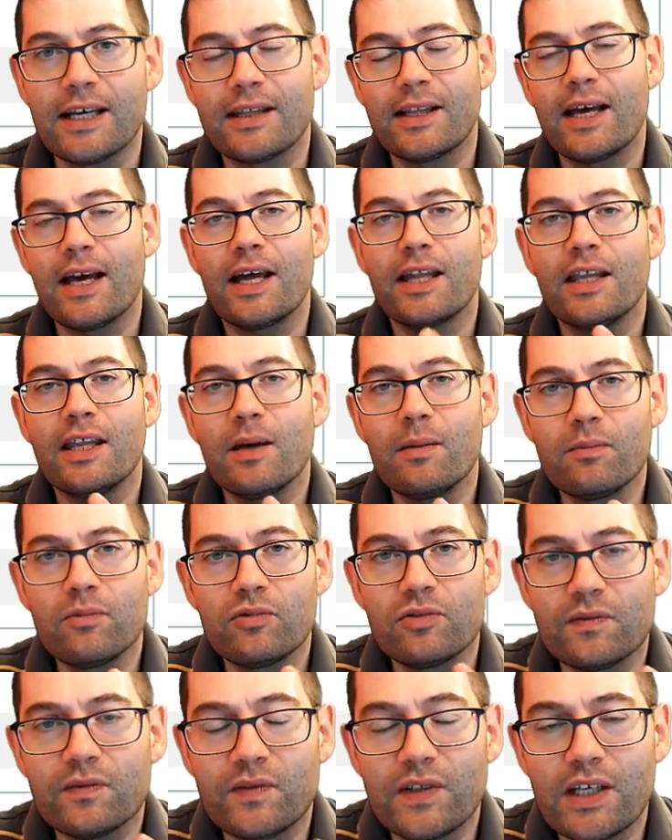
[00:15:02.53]
that a
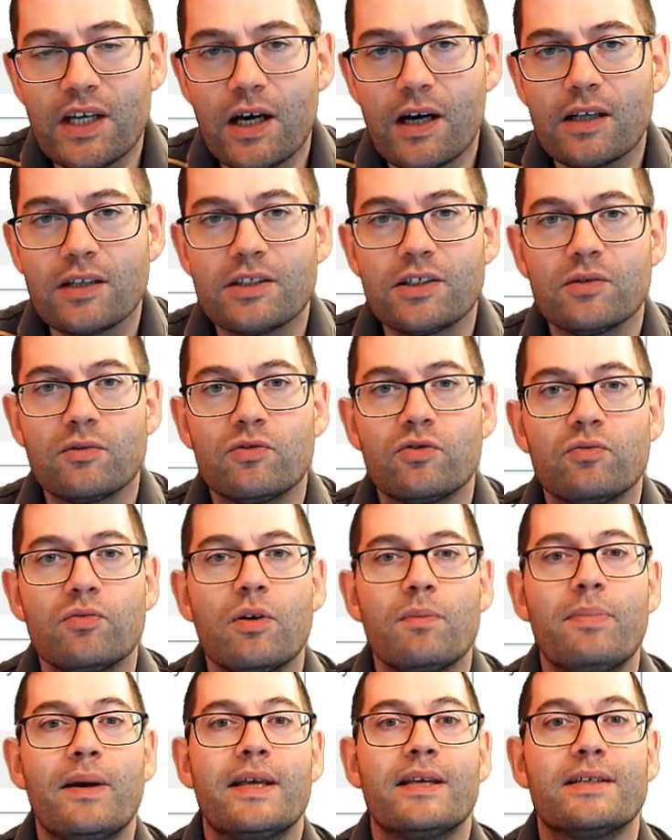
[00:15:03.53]
number of the answers were
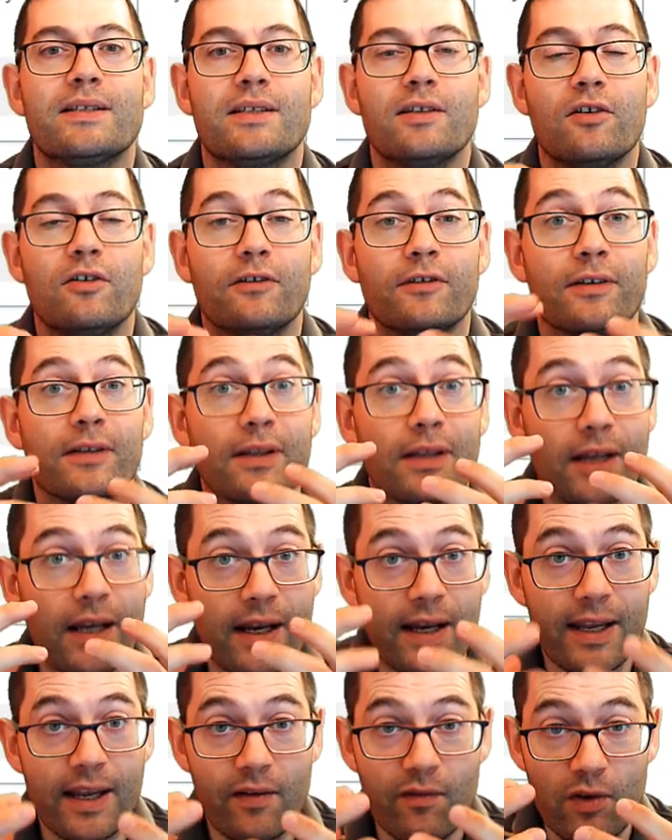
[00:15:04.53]
based on
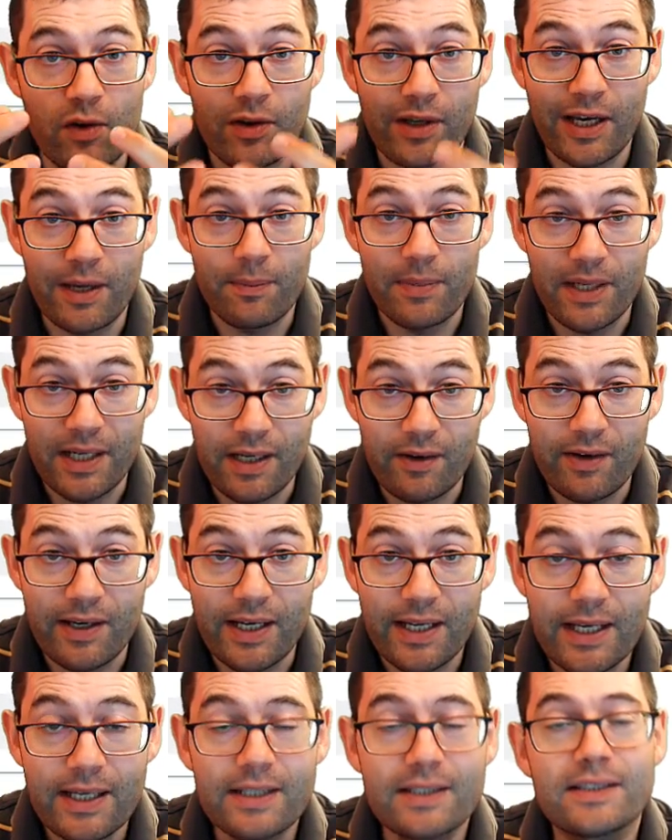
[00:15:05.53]
clear vocabulary
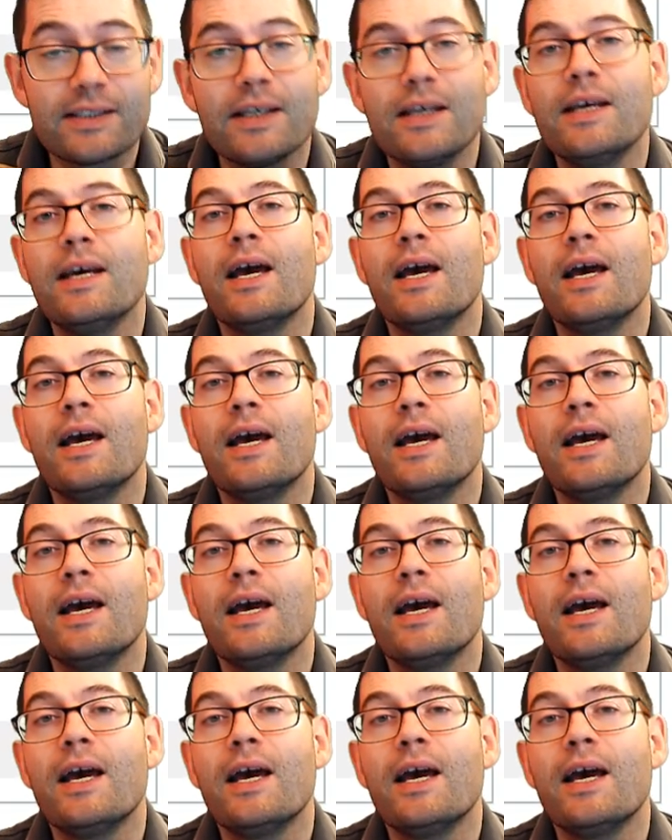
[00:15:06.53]
links,